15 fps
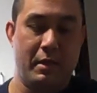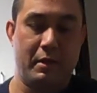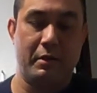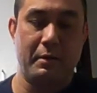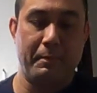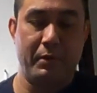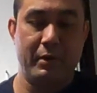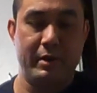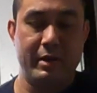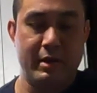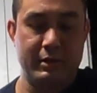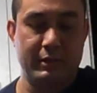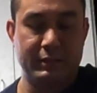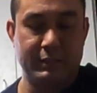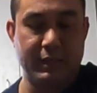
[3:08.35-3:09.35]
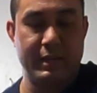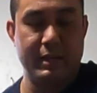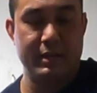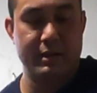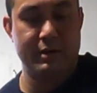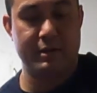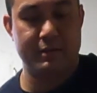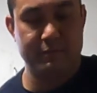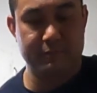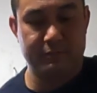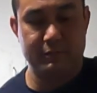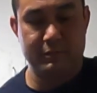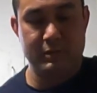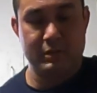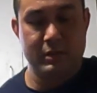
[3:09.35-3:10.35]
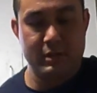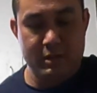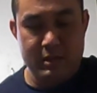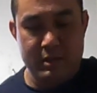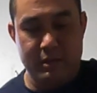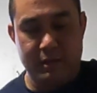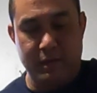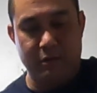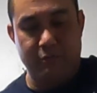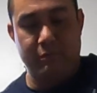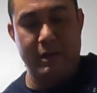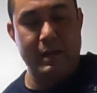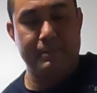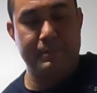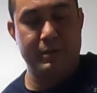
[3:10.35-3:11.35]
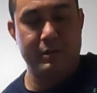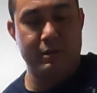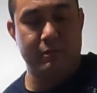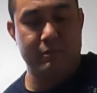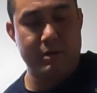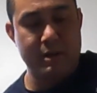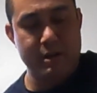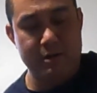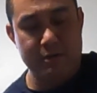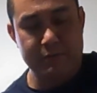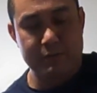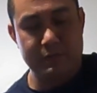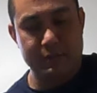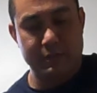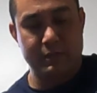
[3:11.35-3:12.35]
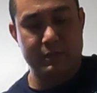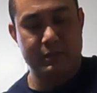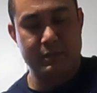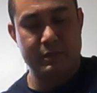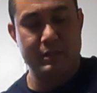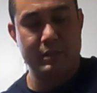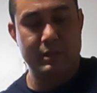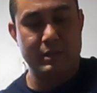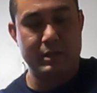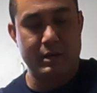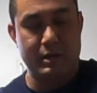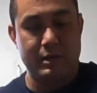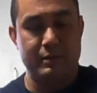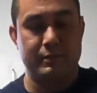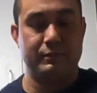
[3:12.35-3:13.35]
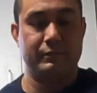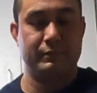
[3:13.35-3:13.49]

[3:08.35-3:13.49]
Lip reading: I put it down inside of here, kind of wrap it around the,